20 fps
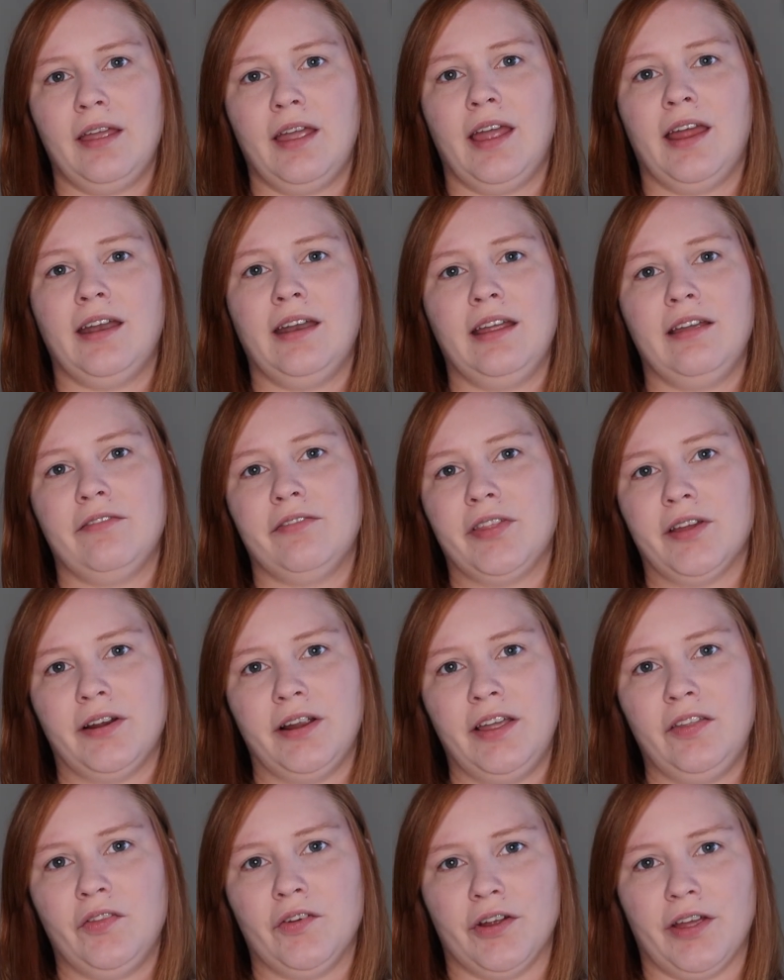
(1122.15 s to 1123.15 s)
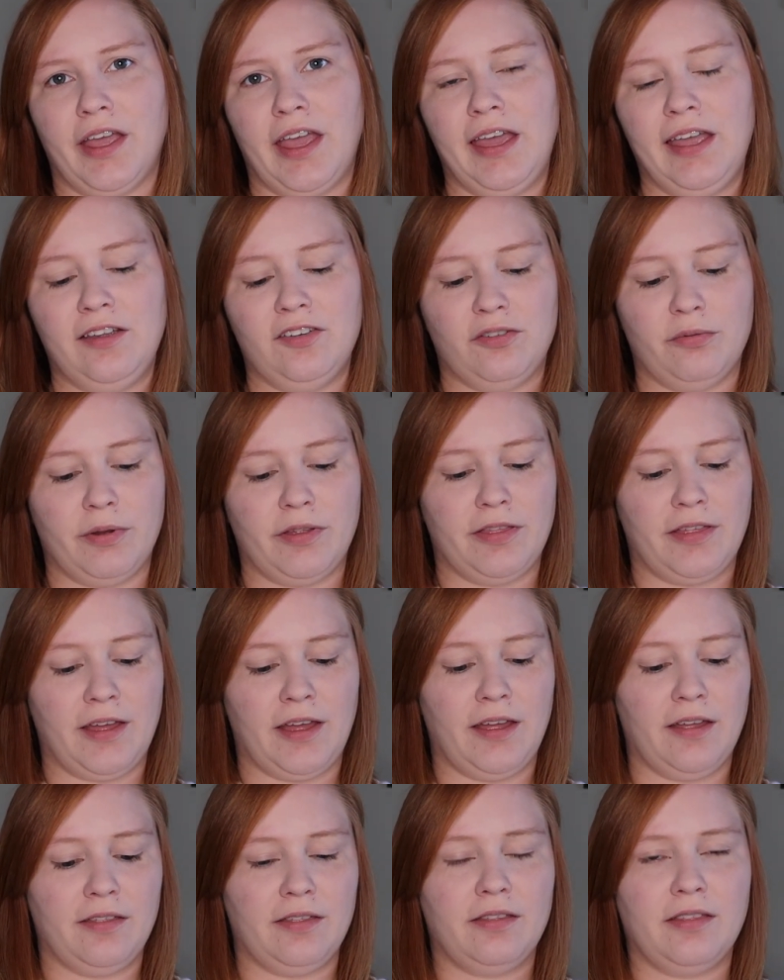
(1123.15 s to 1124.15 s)
and if they're in their cage with
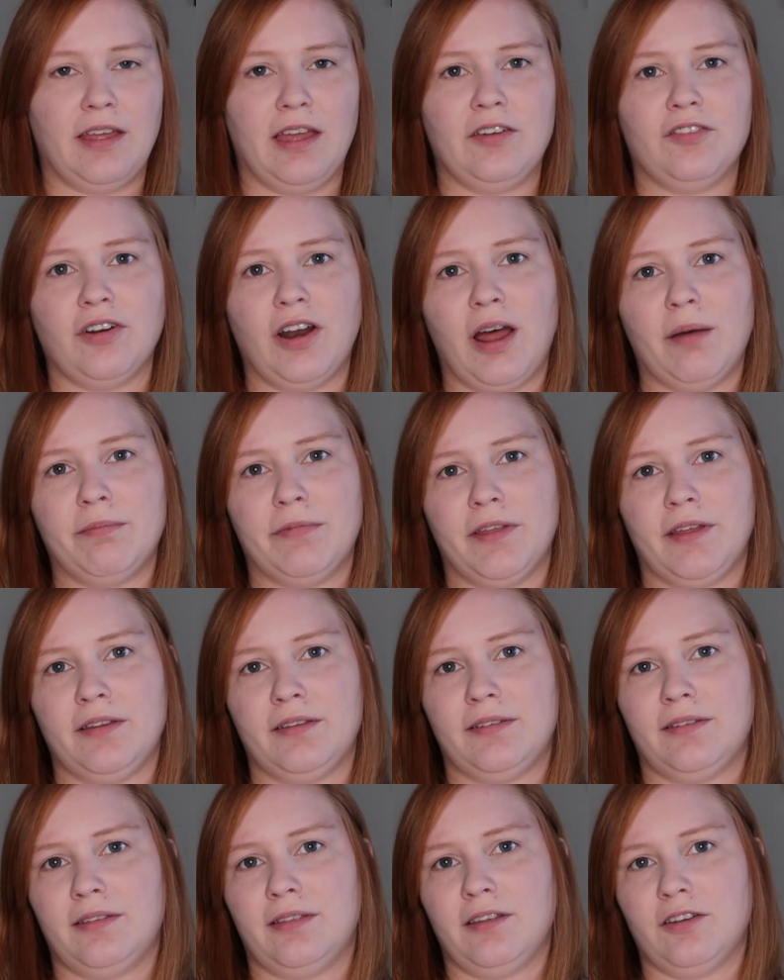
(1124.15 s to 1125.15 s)
it, they drop this,